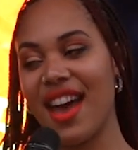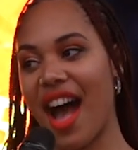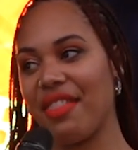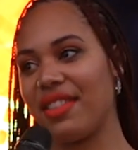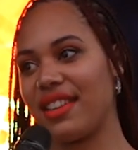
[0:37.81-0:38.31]

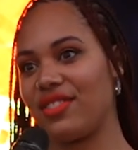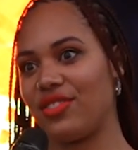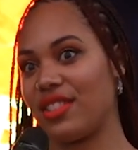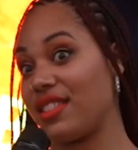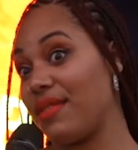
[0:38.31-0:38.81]
and this
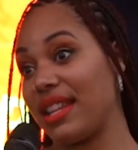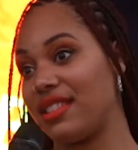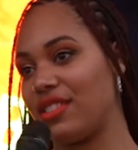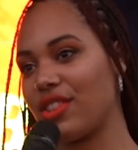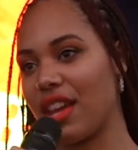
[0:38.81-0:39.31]
just
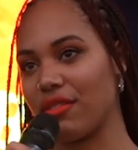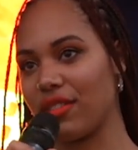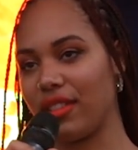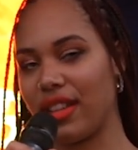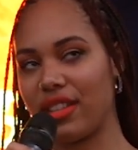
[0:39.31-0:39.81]
event in
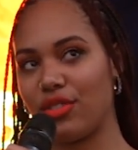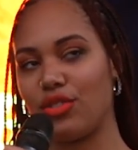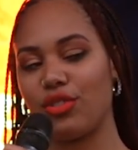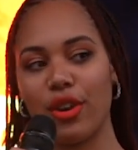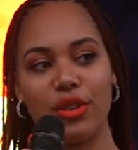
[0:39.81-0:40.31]
general is
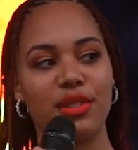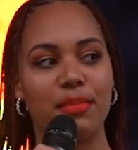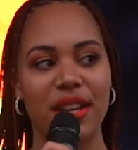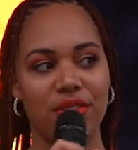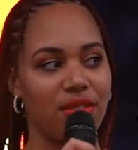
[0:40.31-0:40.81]
so
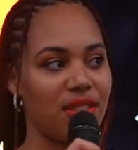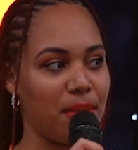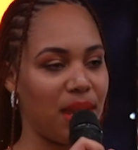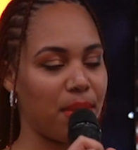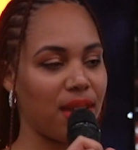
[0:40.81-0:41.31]
special
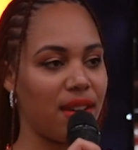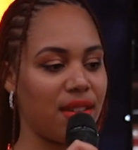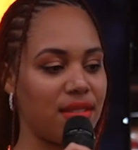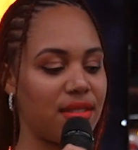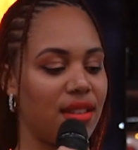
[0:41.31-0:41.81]
to me
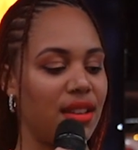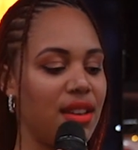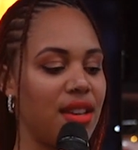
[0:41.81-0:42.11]
because